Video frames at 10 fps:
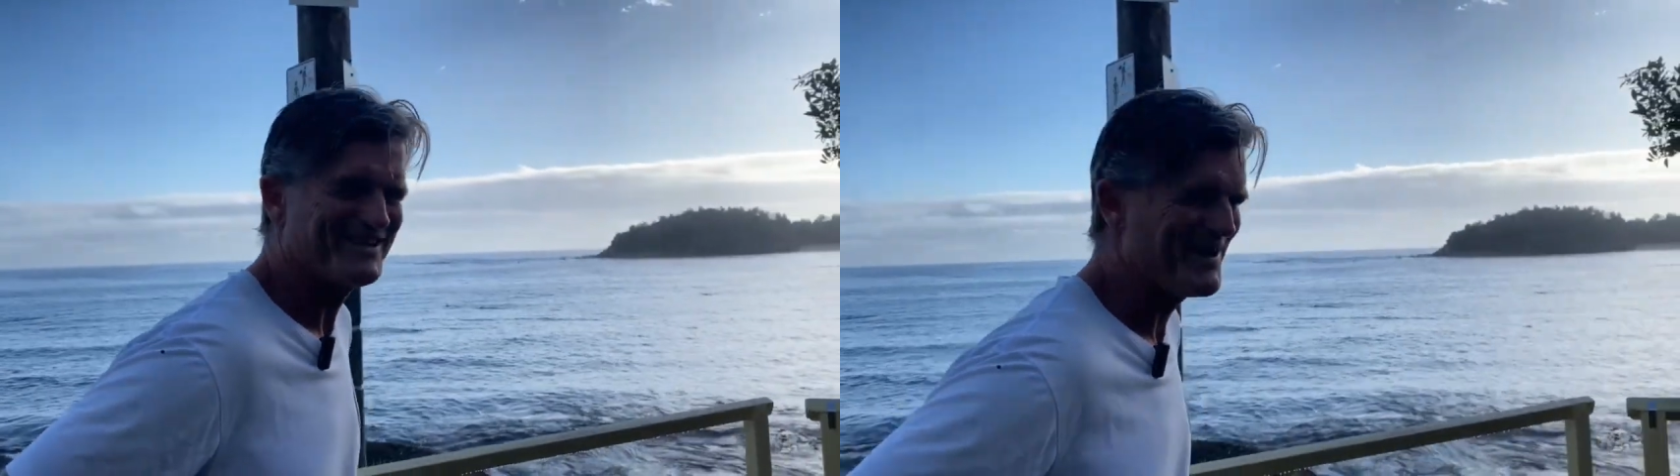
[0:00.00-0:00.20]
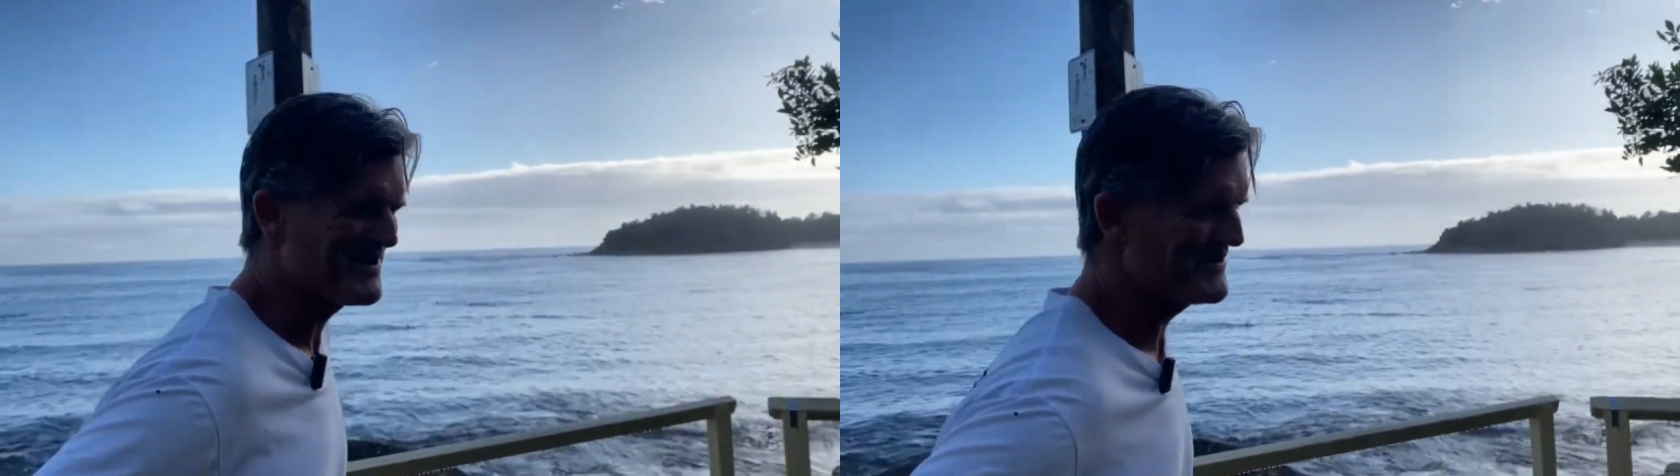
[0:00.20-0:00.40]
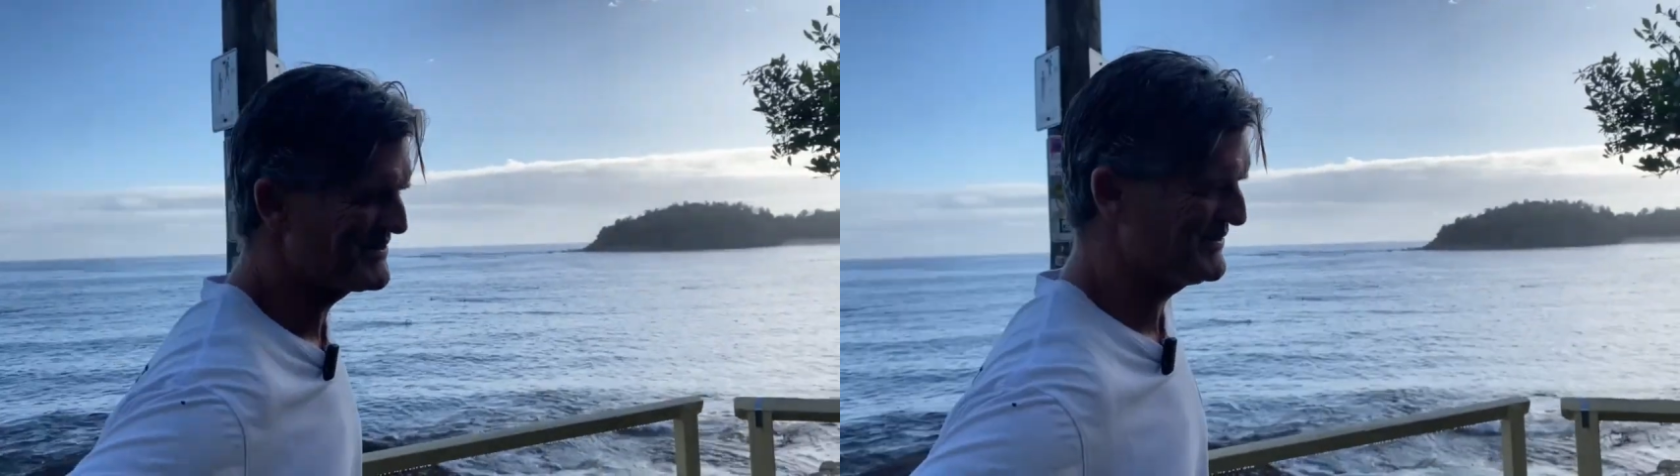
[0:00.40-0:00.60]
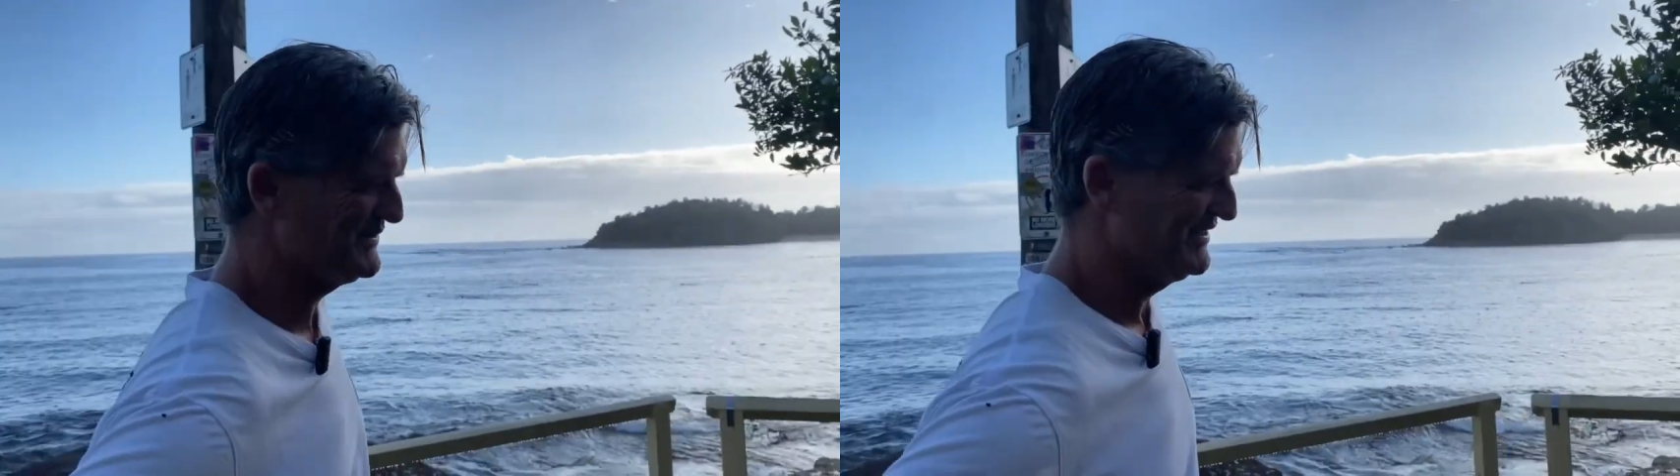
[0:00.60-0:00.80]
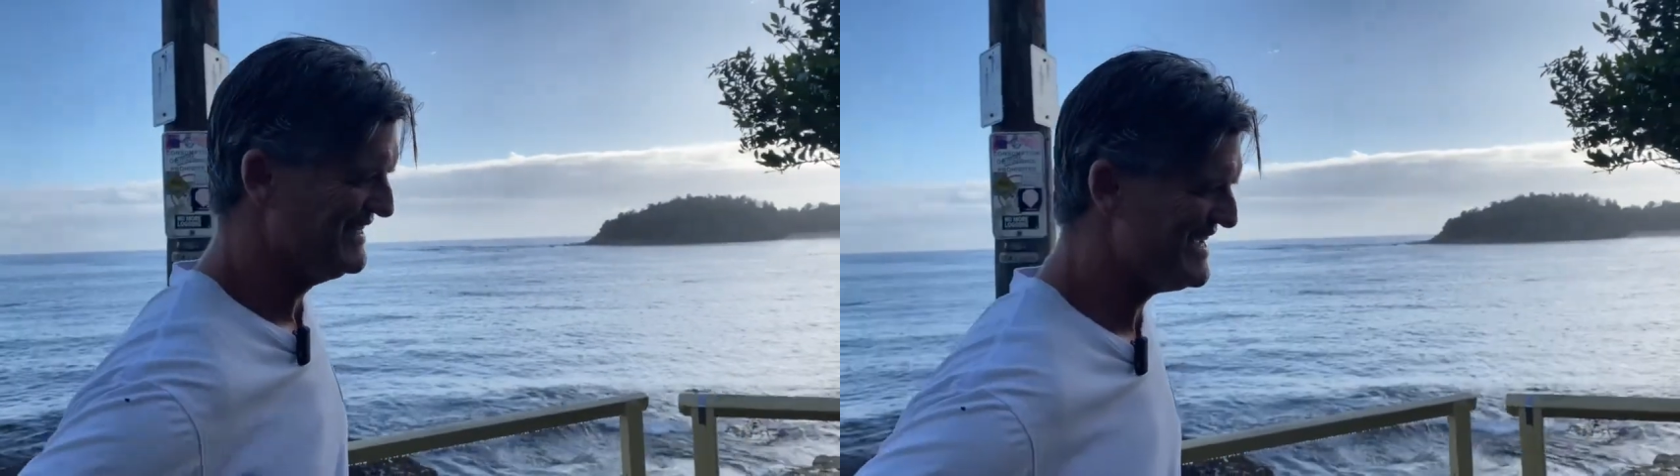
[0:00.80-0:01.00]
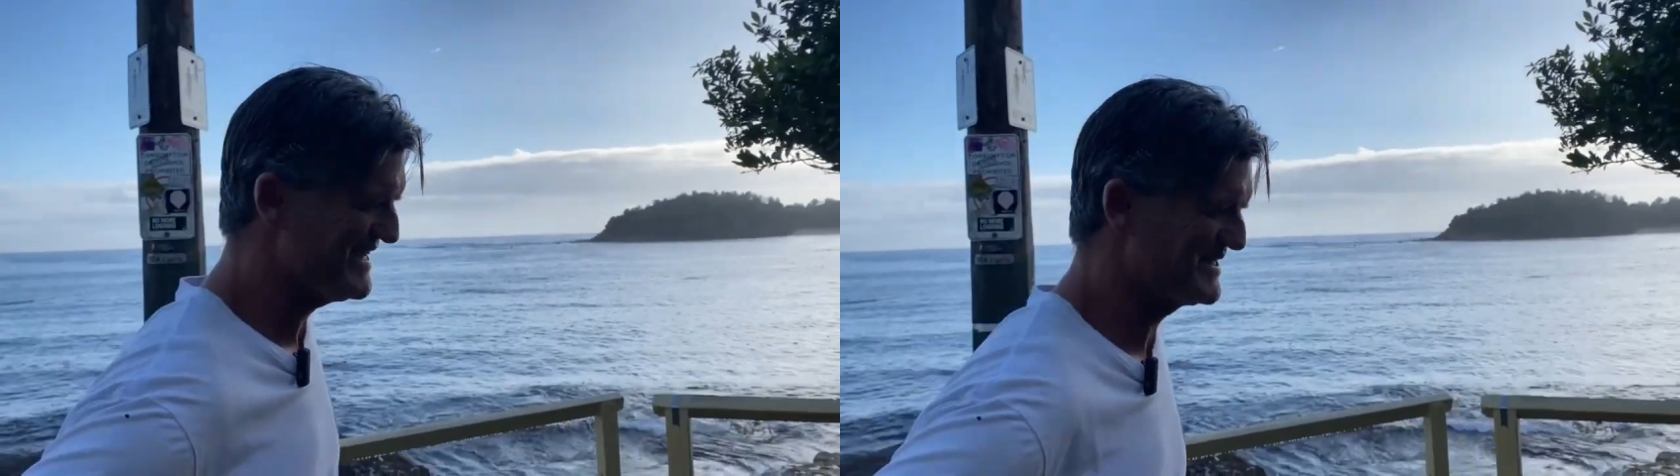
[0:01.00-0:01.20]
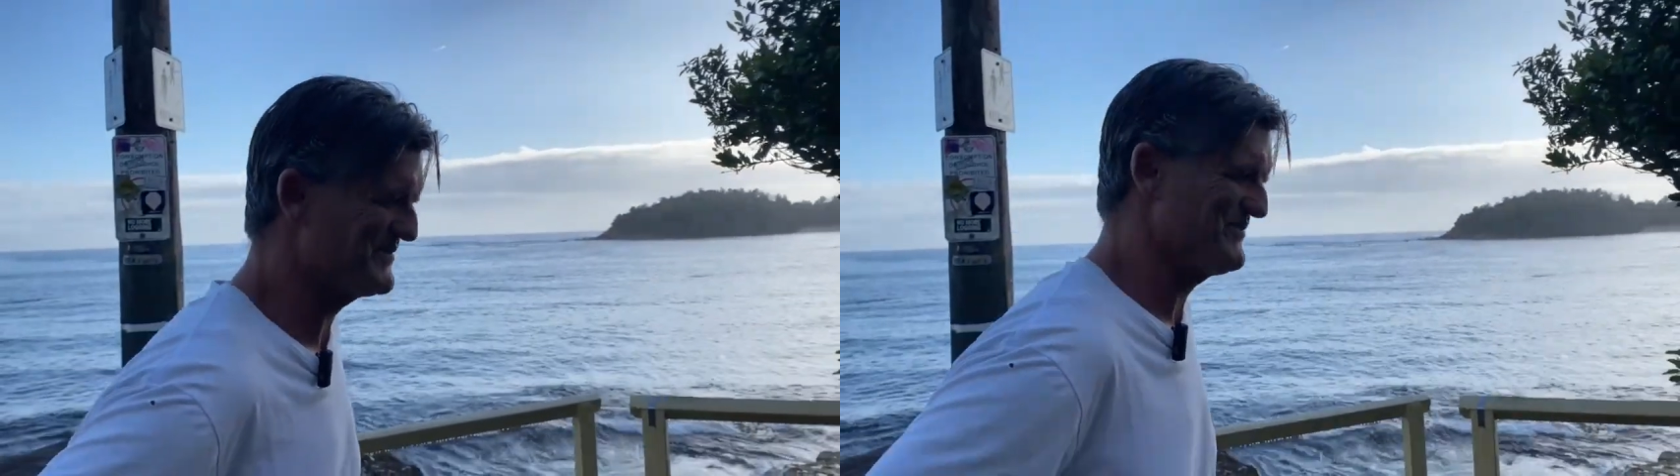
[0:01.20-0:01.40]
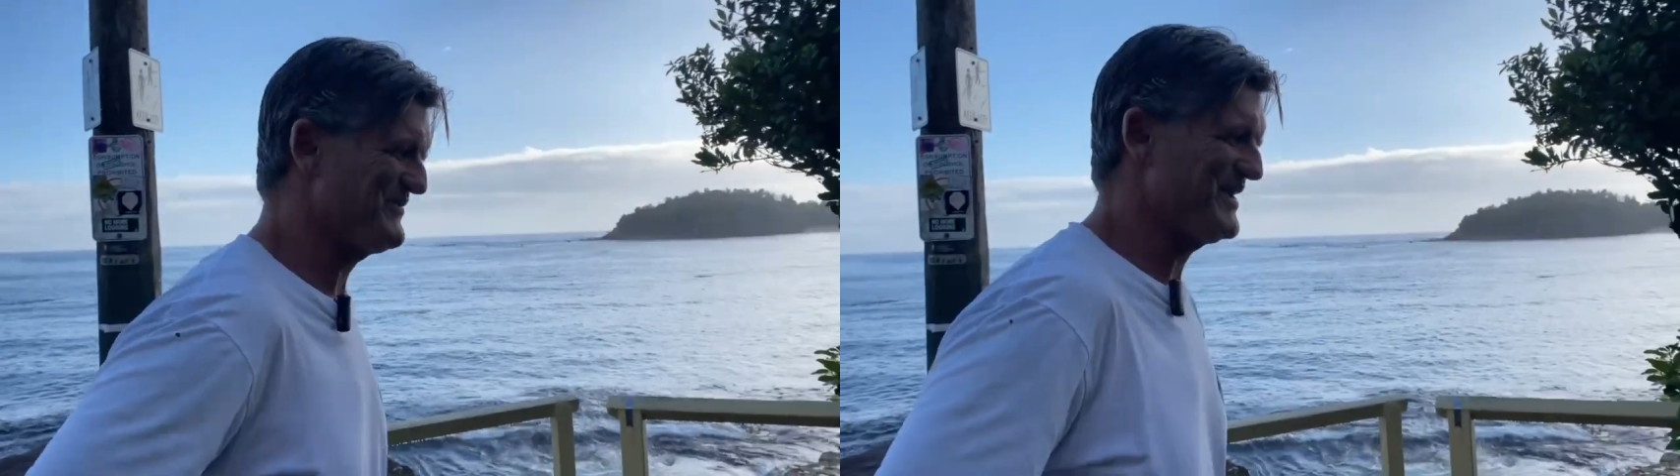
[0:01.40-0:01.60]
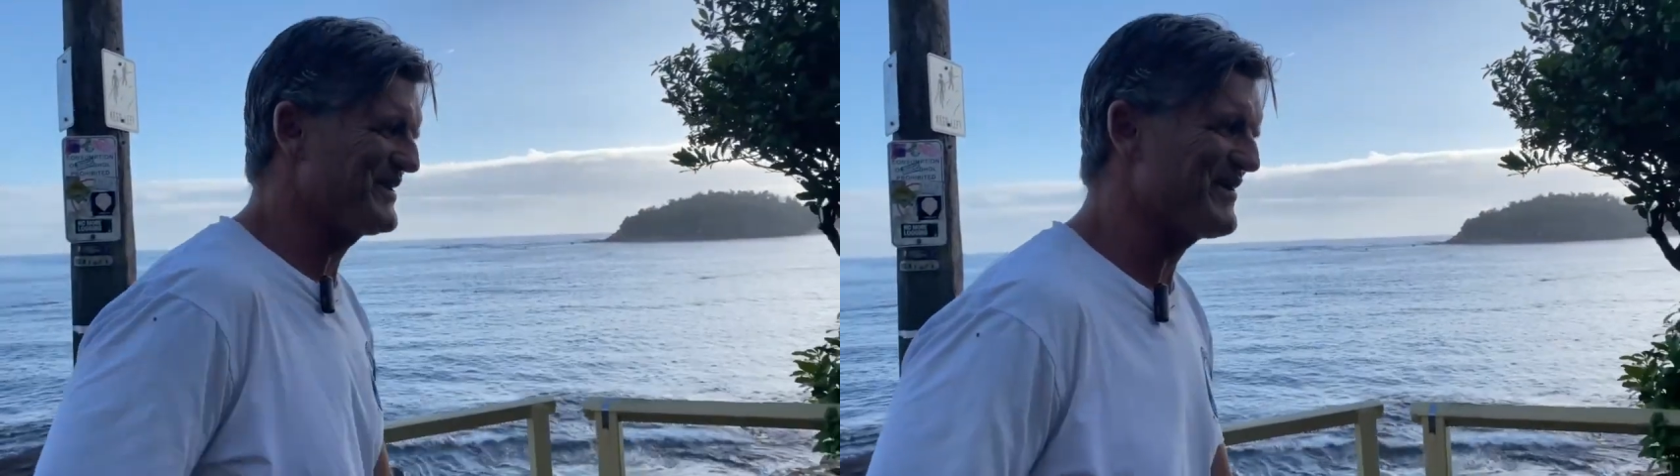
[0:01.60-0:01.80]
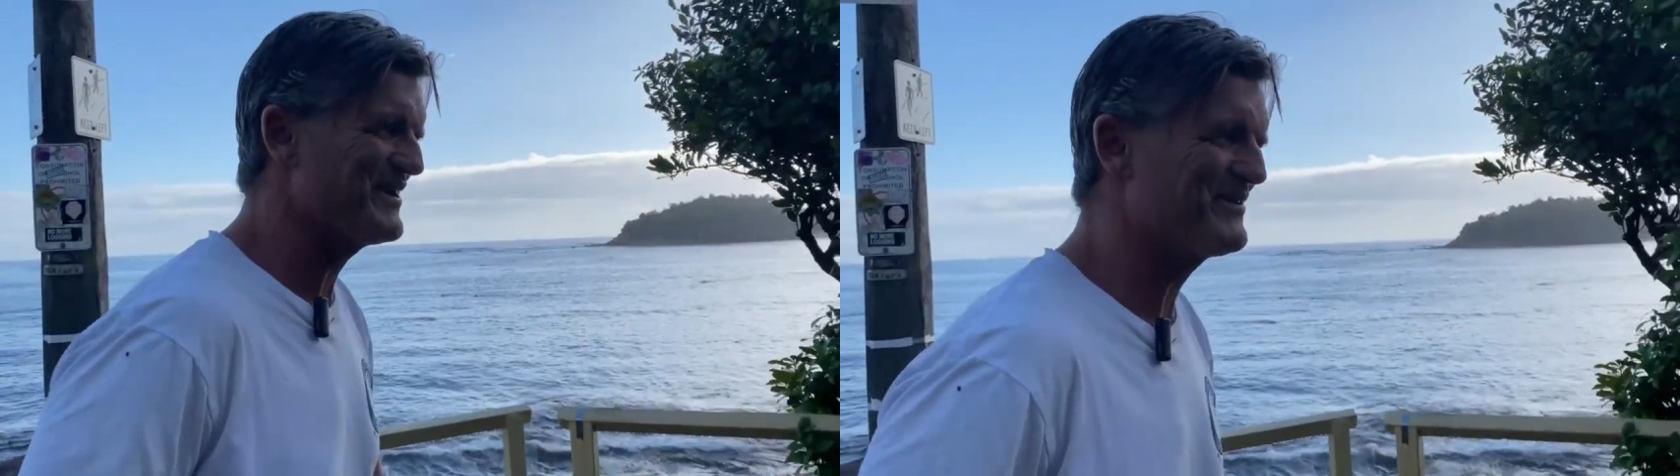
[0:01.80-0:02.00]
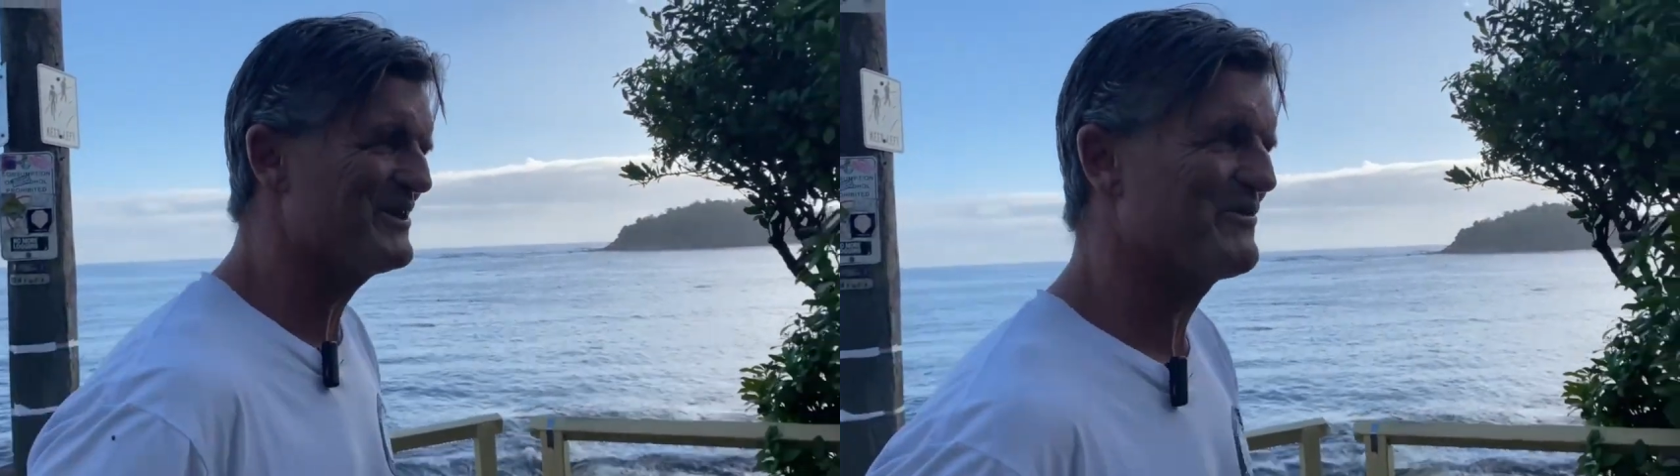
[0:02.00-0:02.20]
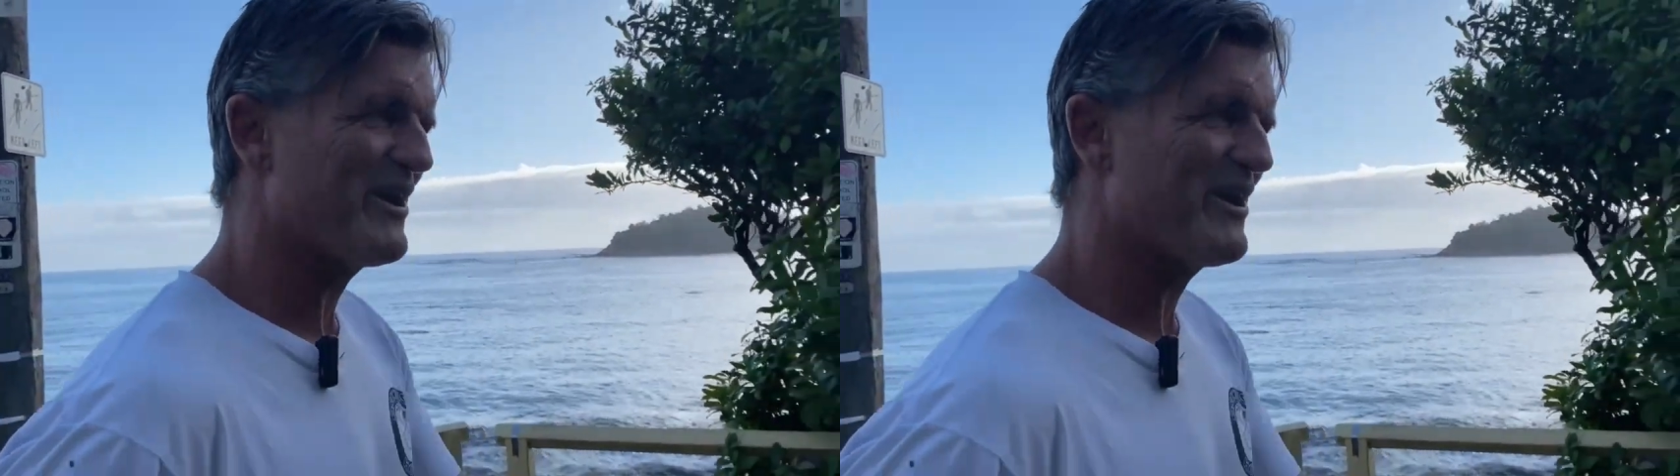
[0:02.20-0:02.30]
So, man, it's been a great thing,